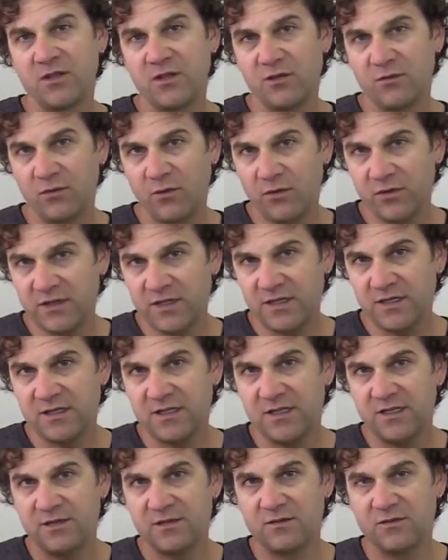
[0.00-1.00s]
you only
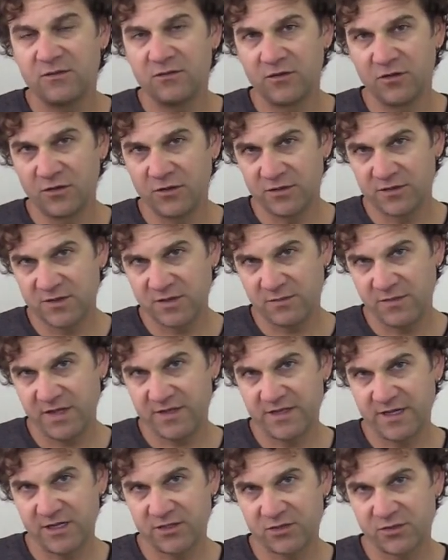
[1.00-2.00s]
need to learn to
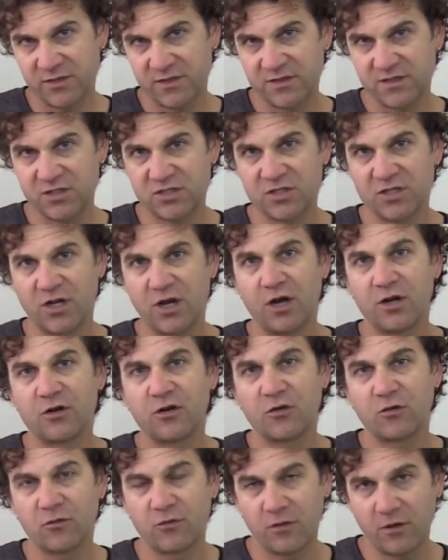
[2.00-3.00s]
make that transition
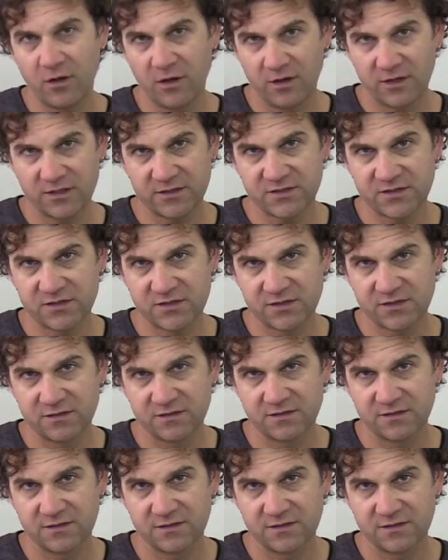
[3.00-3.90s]
across